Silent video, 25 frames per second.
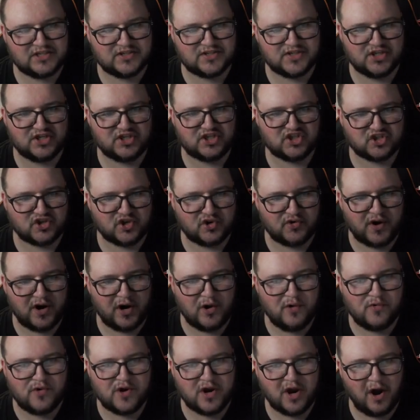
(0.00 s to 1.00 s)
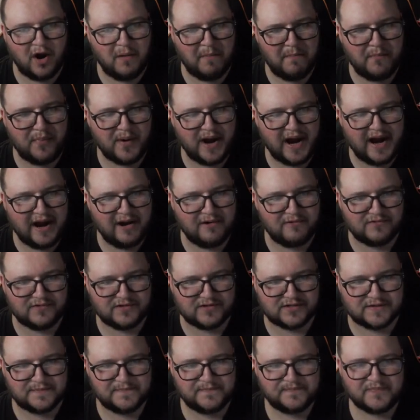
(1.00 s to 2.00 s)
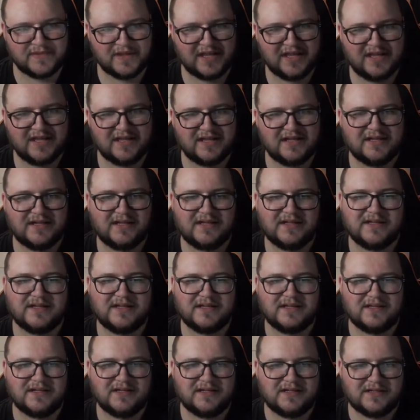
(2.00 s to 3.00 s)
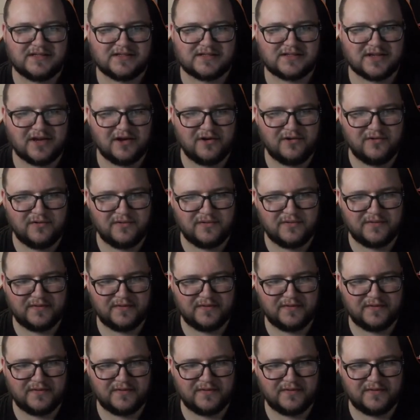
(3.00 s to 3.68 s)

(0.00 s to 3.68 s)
is the Skrull compound. So